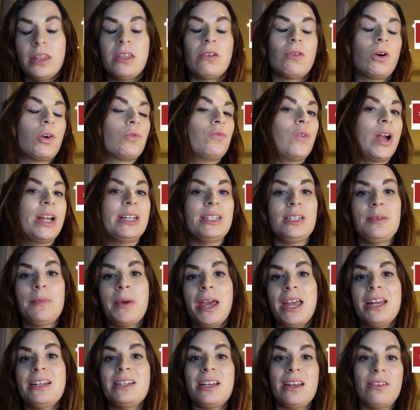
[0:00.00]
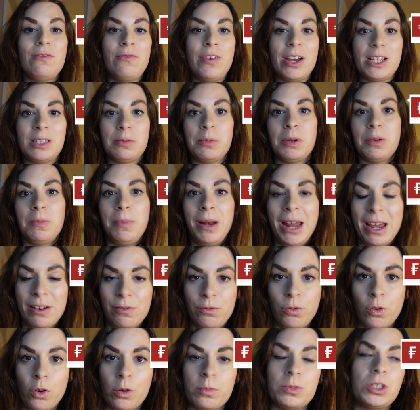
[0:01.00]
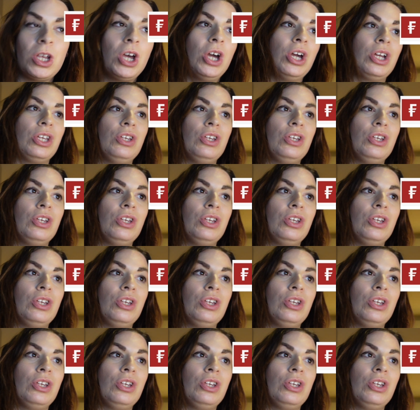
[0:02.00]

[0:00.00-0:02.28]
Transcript: There are ready-made investment platforms.